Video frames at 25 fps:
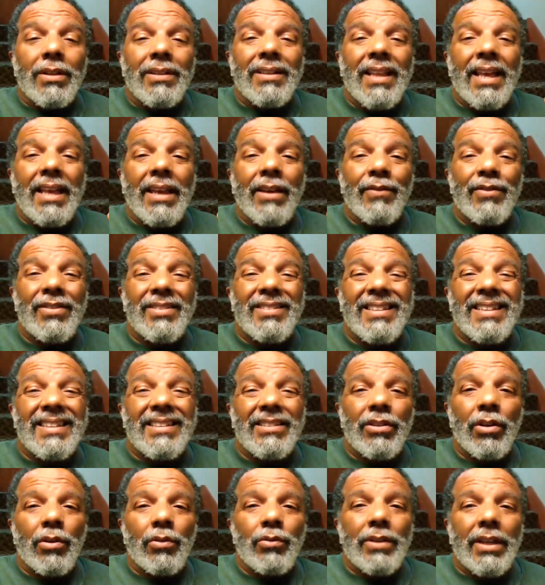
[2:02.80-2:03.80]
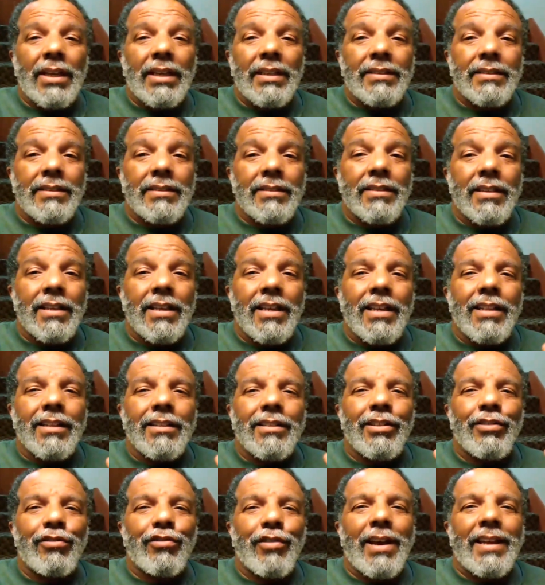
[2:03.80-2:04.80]
that have sent donations
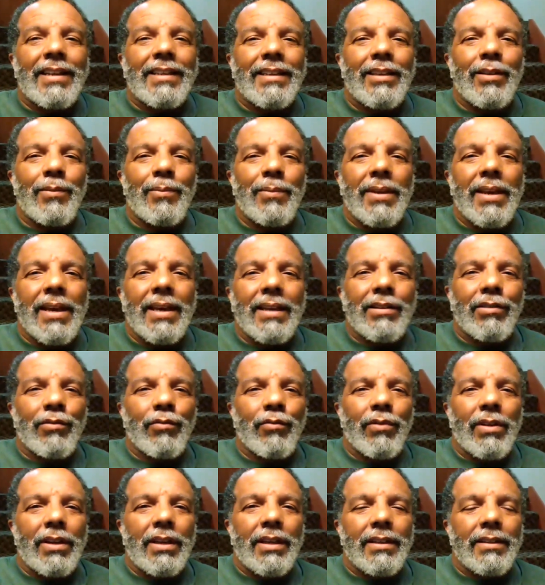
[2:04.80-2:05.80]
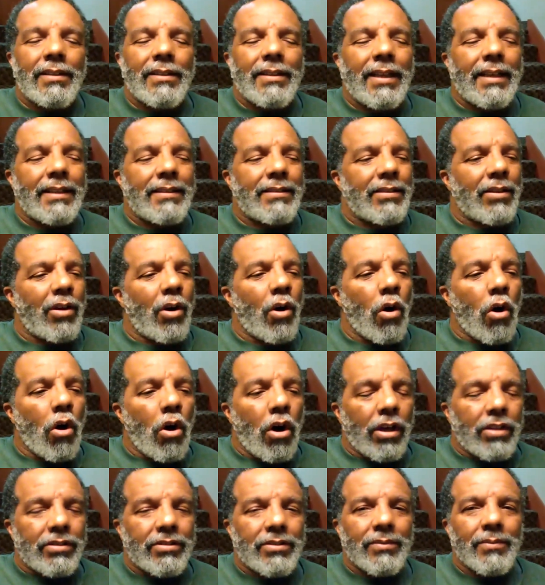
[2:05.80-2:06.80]
to try to get me out of the red. That's
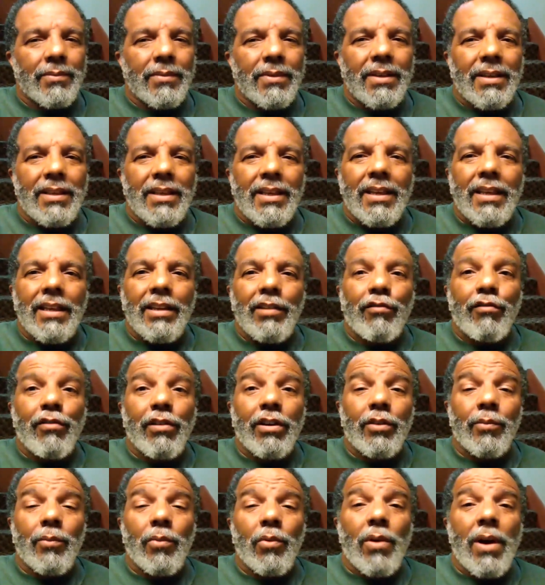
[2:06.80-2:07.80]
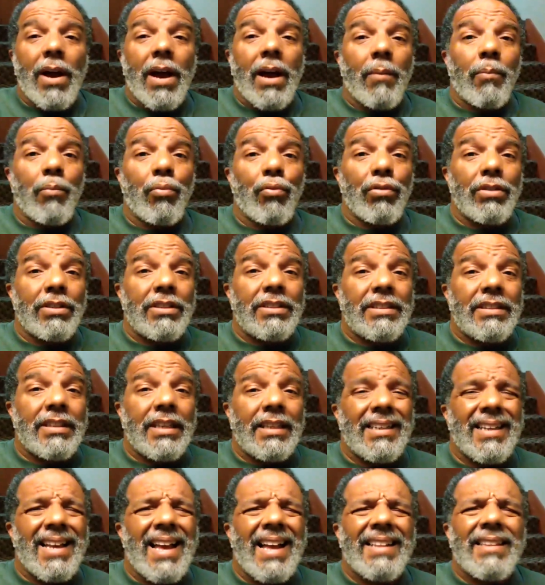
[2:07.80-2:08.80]
awesome, incredible. I
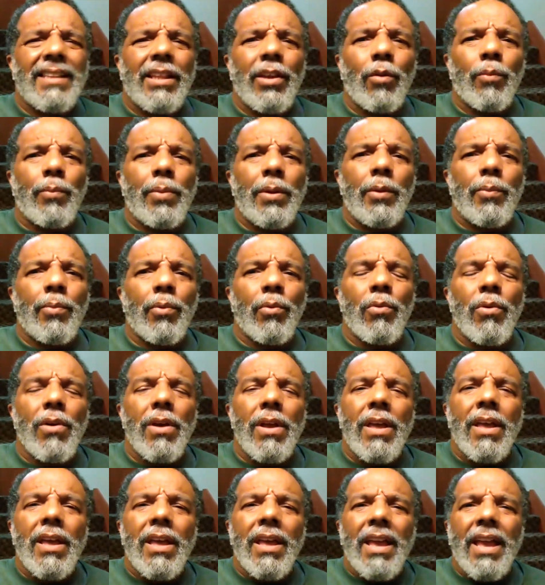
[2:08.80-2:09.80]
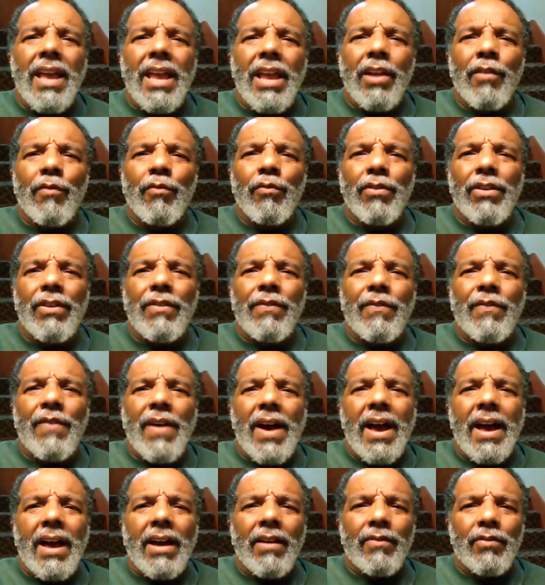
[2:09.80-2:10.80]
appreciate it. I tell people every
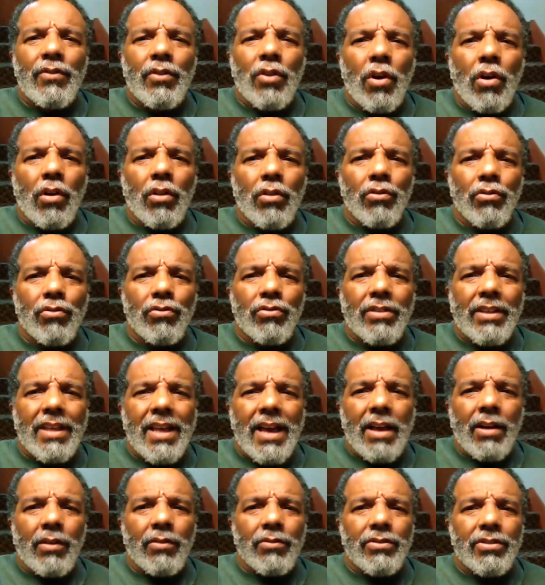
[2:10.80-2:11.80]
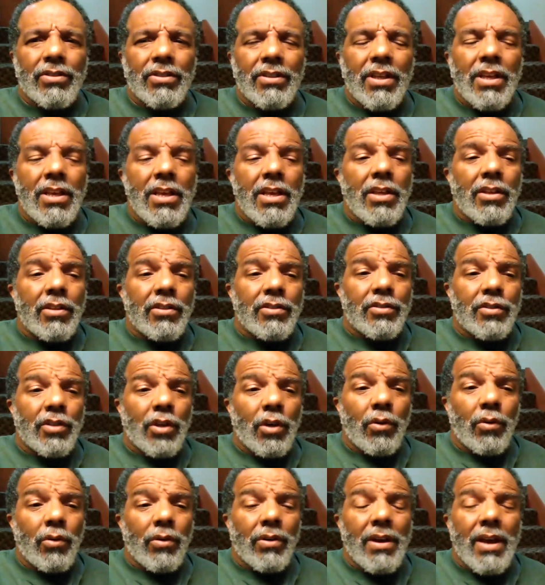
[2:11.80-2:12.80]
$5 counts,
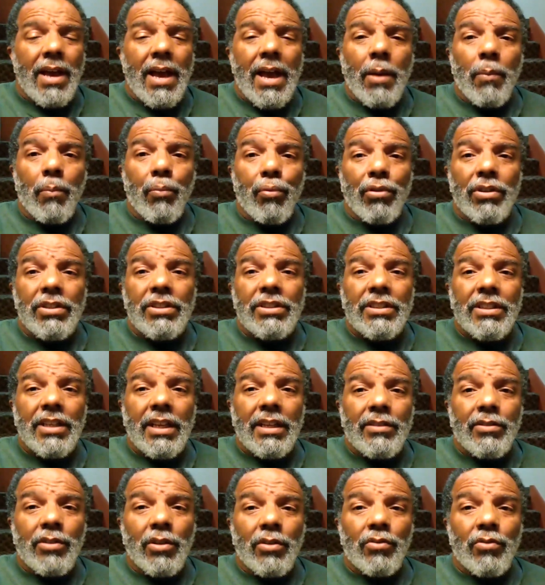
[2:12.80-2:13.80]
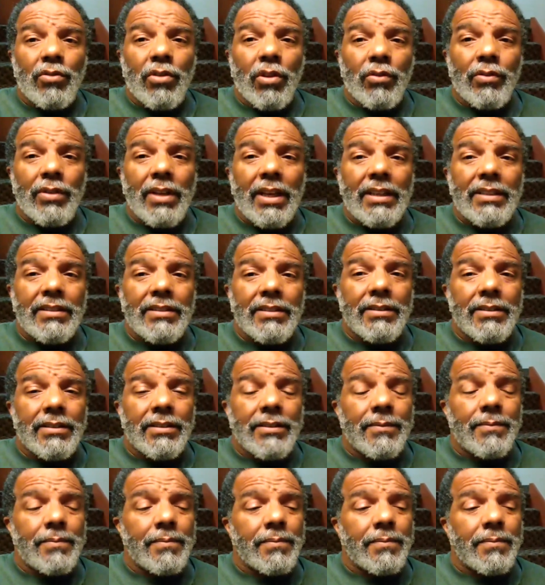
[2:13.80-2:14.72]
so I appreciate those donations,